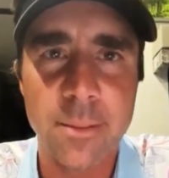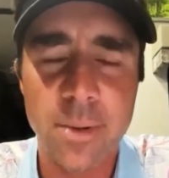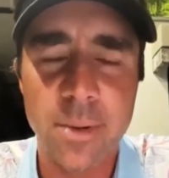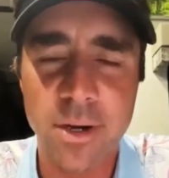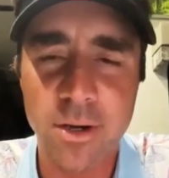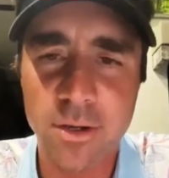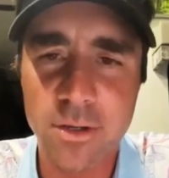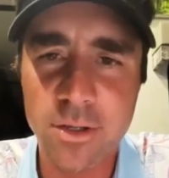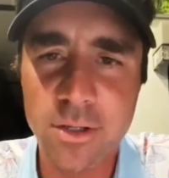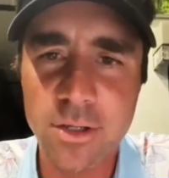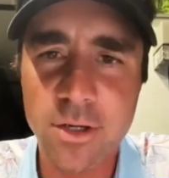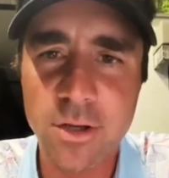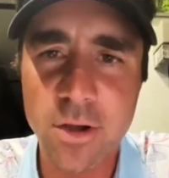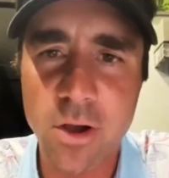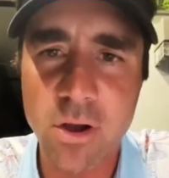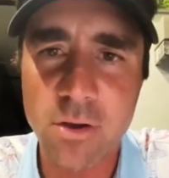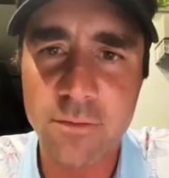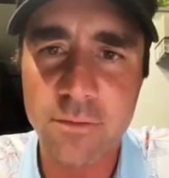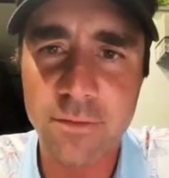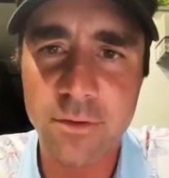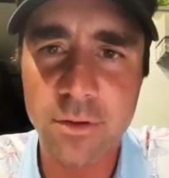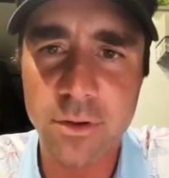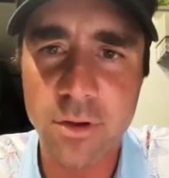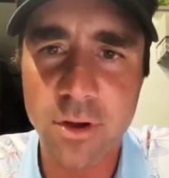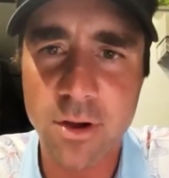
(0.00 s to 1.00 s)
but a good
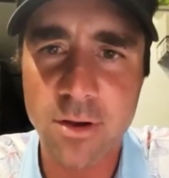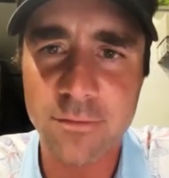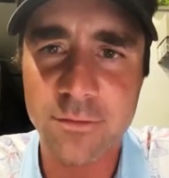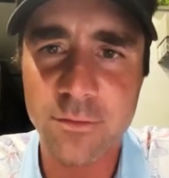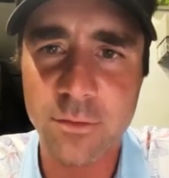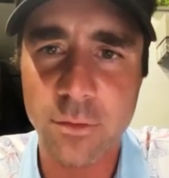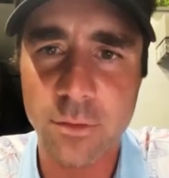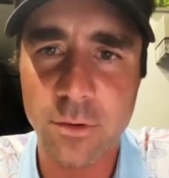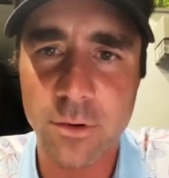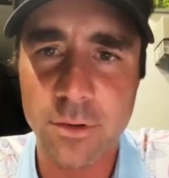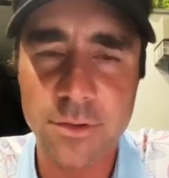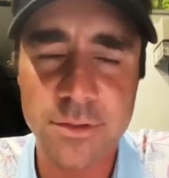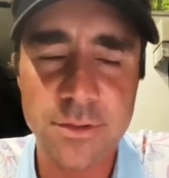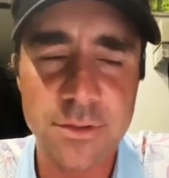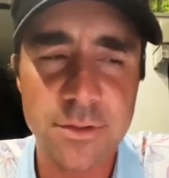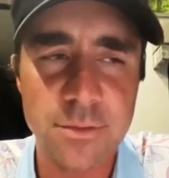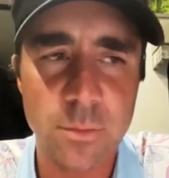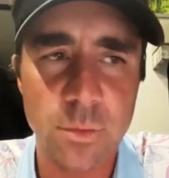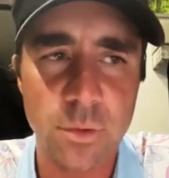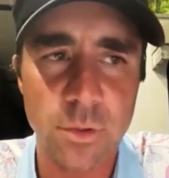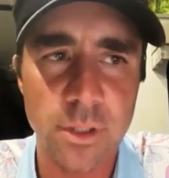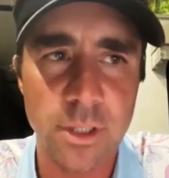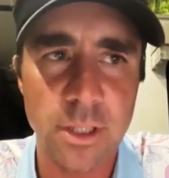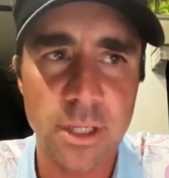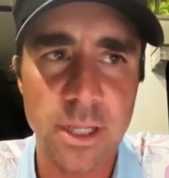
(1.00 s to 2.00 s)
golf
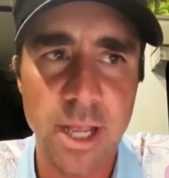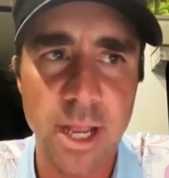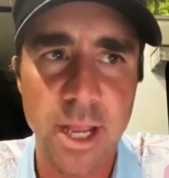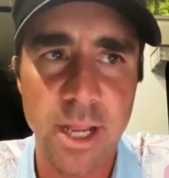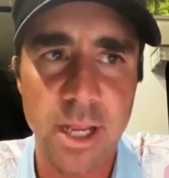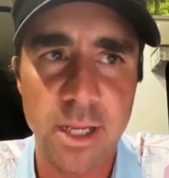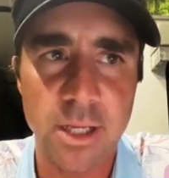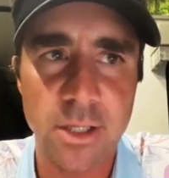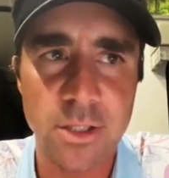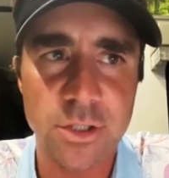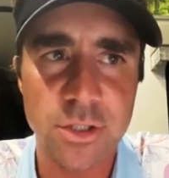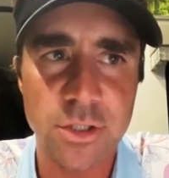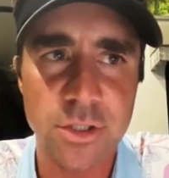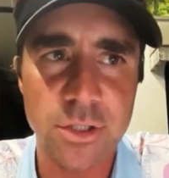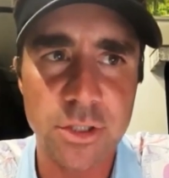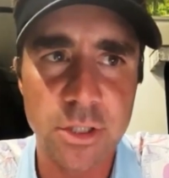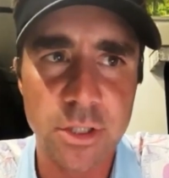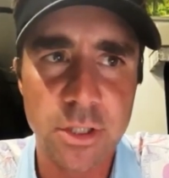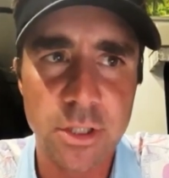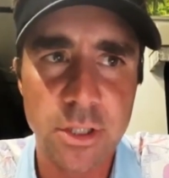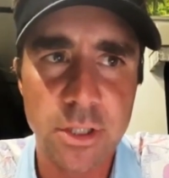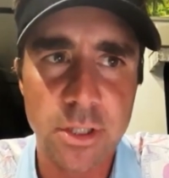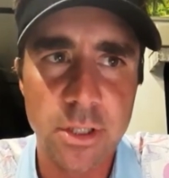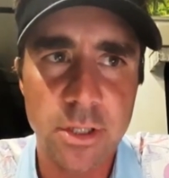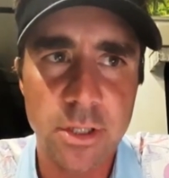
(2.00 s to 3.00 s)
course will engage
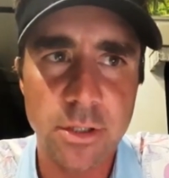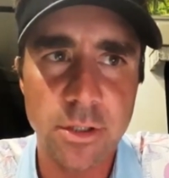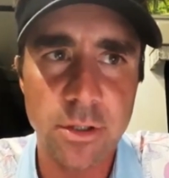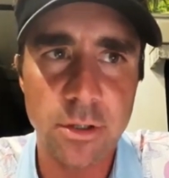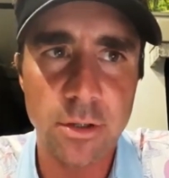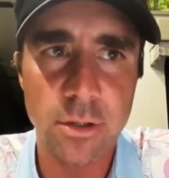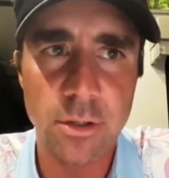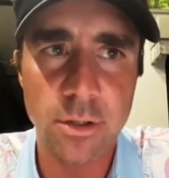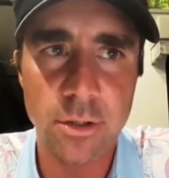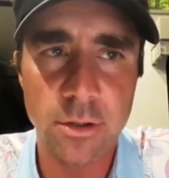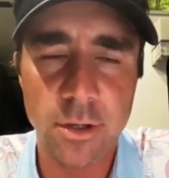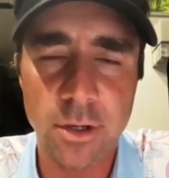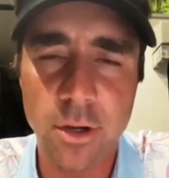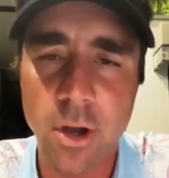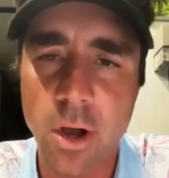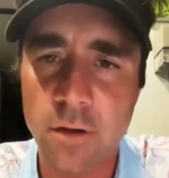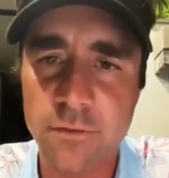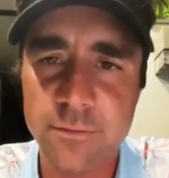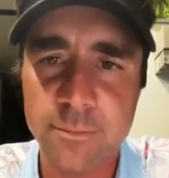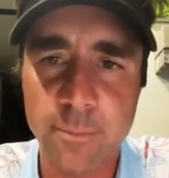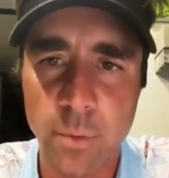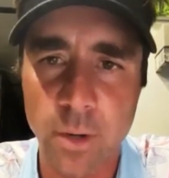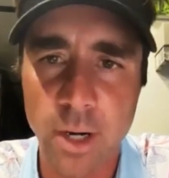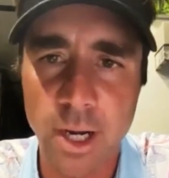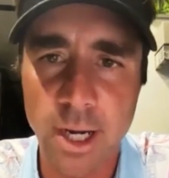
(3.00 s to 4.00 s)
your
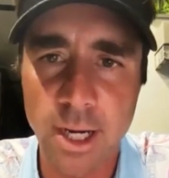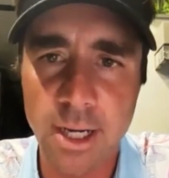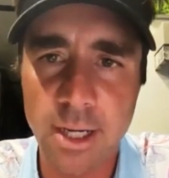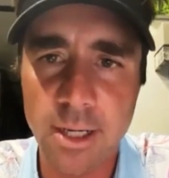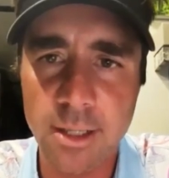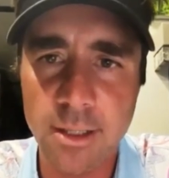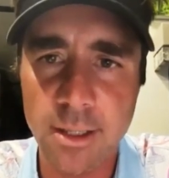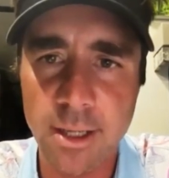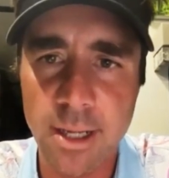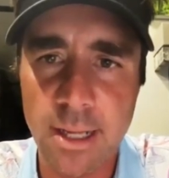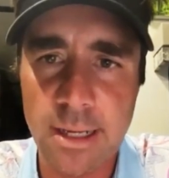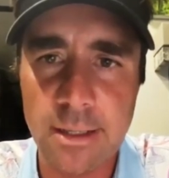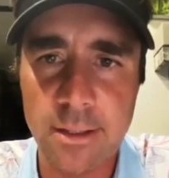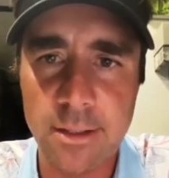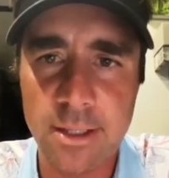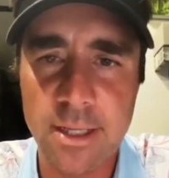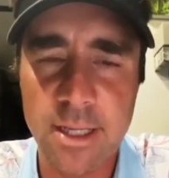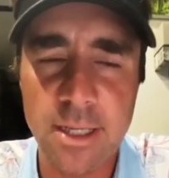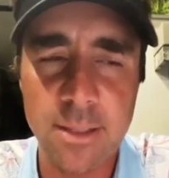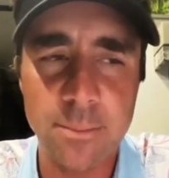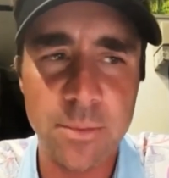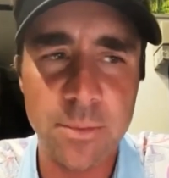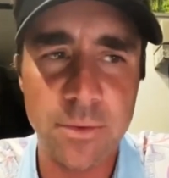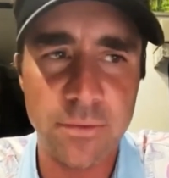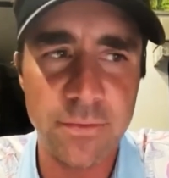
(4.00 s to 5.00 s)
golf brain and
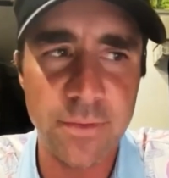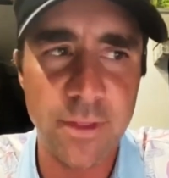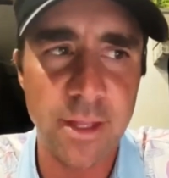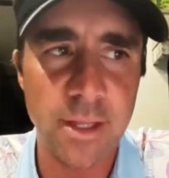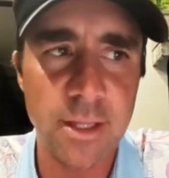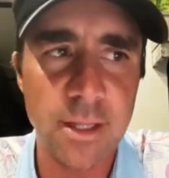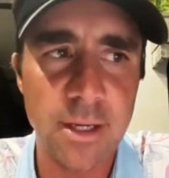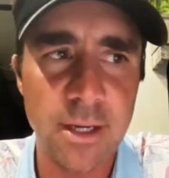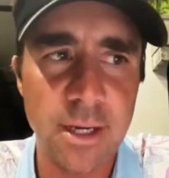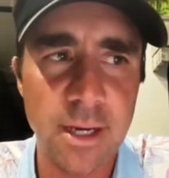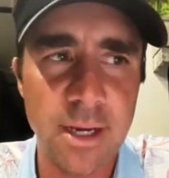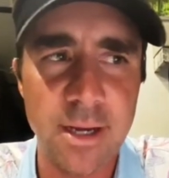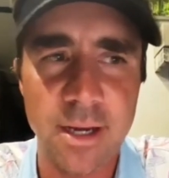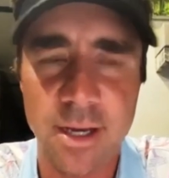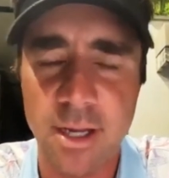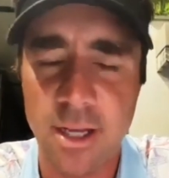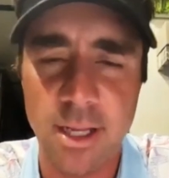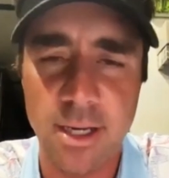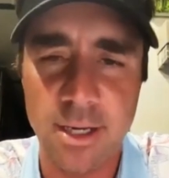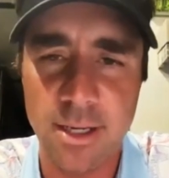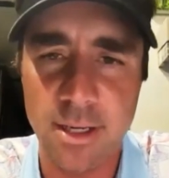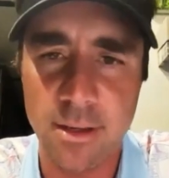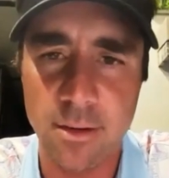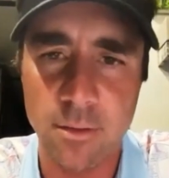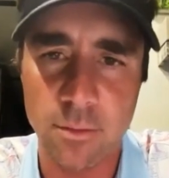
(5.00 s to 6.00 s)
it keeps you thinking,
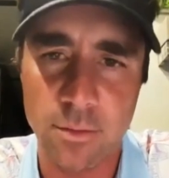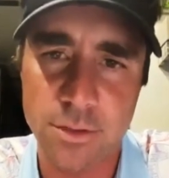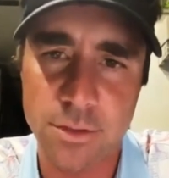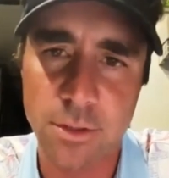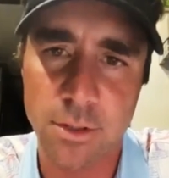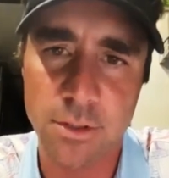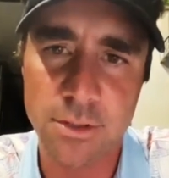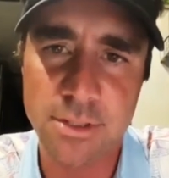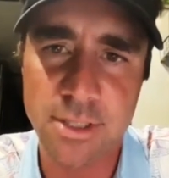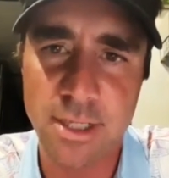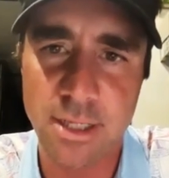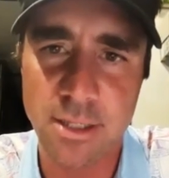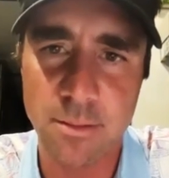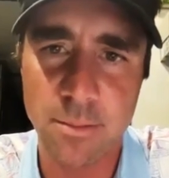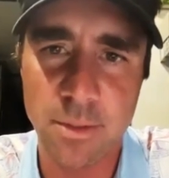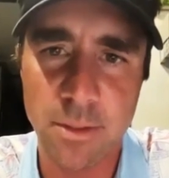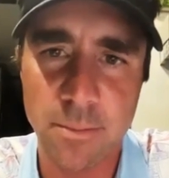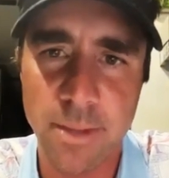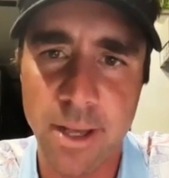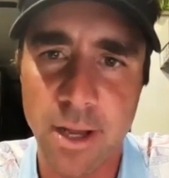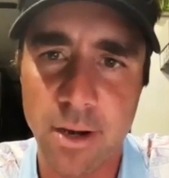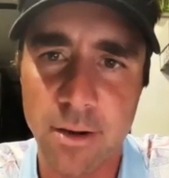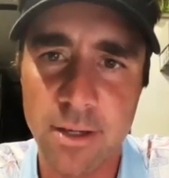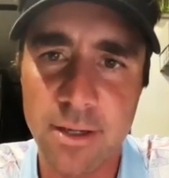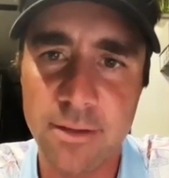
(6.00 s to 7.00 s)
and the results tend to
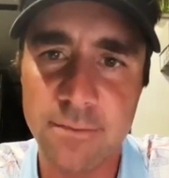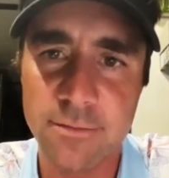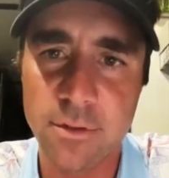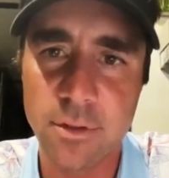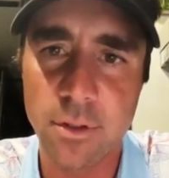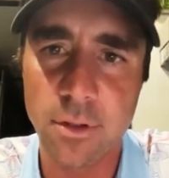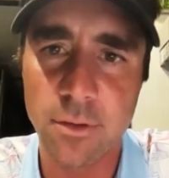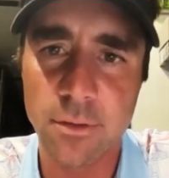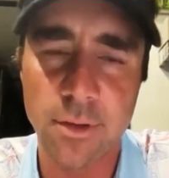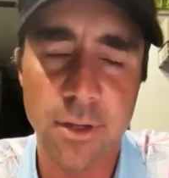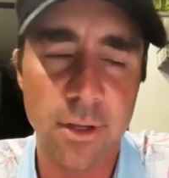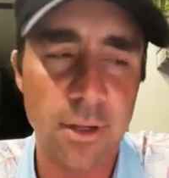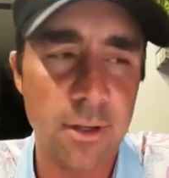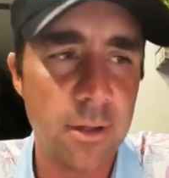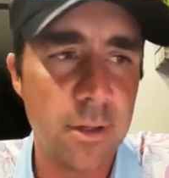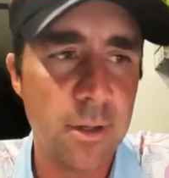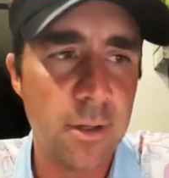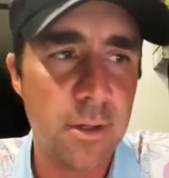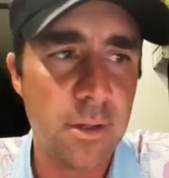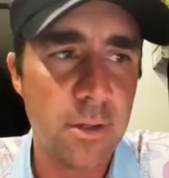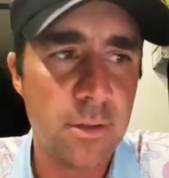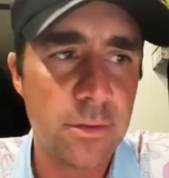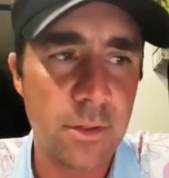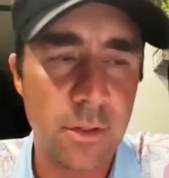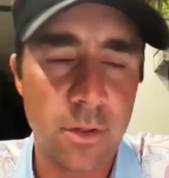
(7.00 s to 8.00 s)
be better, even though
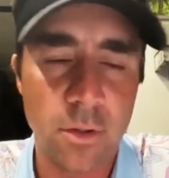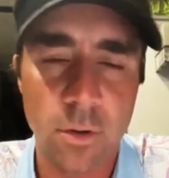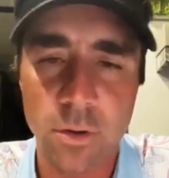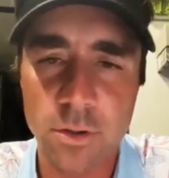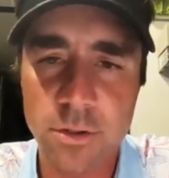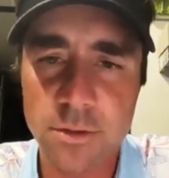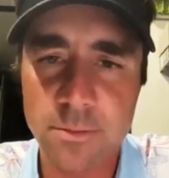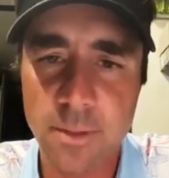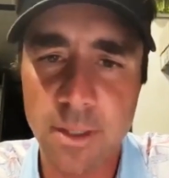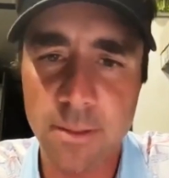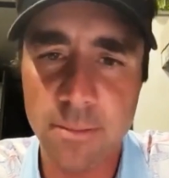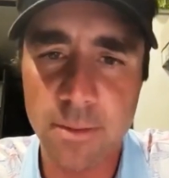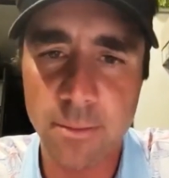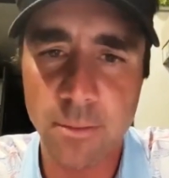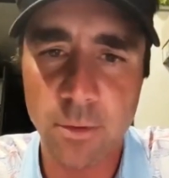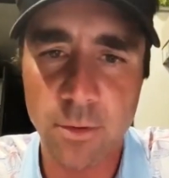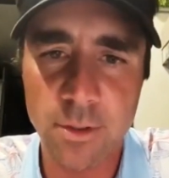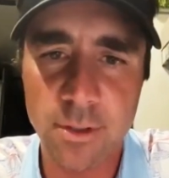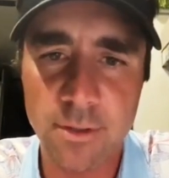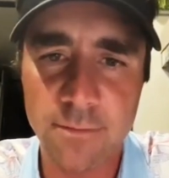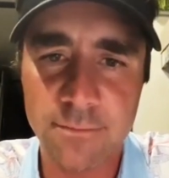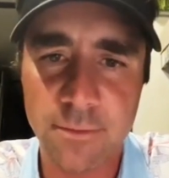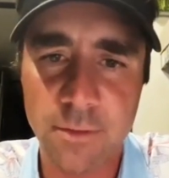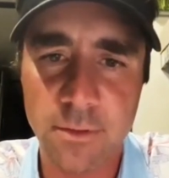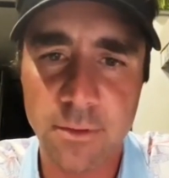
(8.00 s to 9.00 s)
the course may be
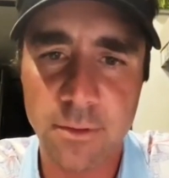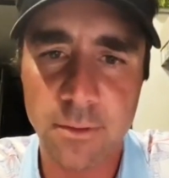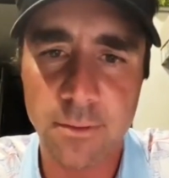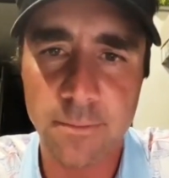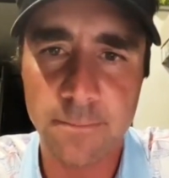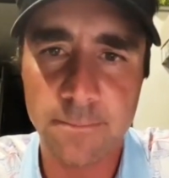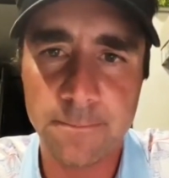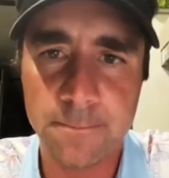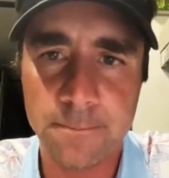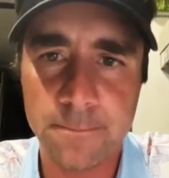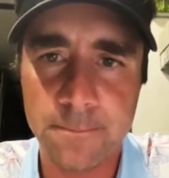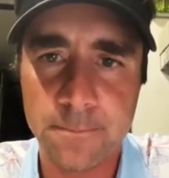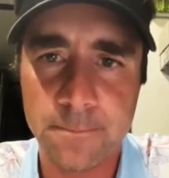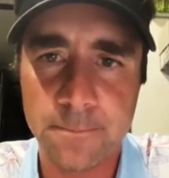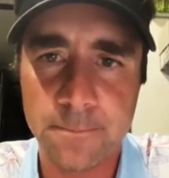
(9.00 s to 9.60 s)
more difficult.